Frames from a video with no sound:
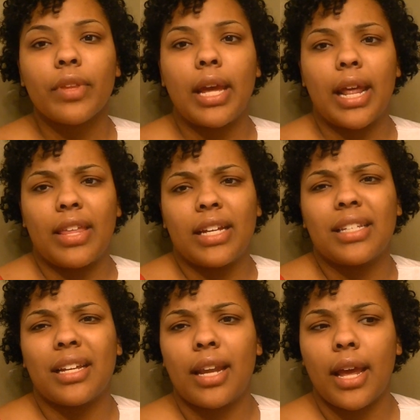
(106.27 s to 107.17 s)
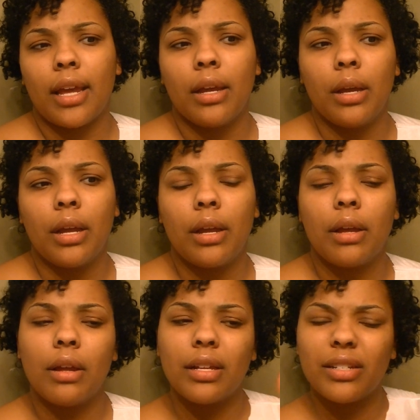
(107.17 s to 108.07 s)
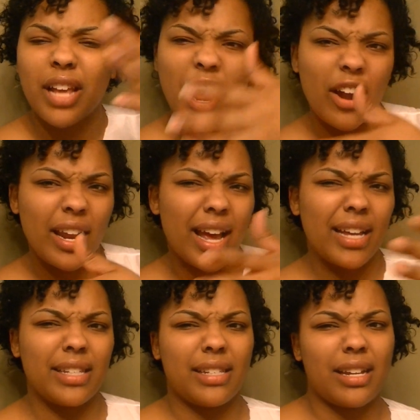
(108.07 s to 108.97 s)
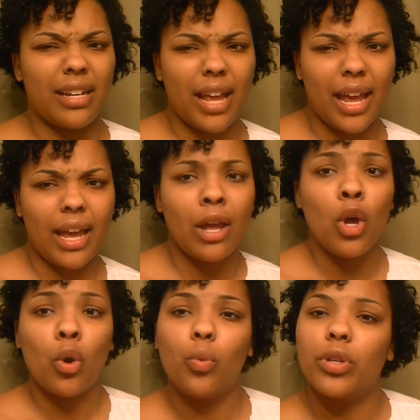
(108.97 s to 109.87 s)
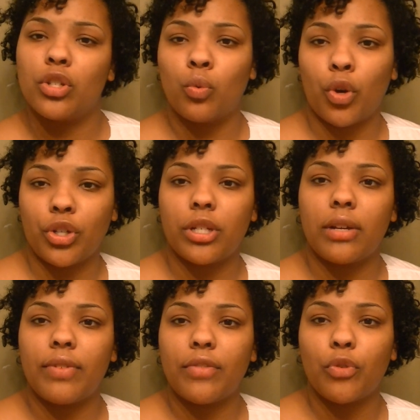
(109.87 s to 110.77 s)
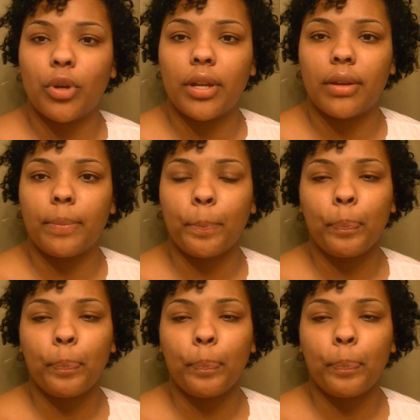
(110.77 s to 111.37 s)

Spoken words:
And I think Saturday night, Sunday was the worst of it for him.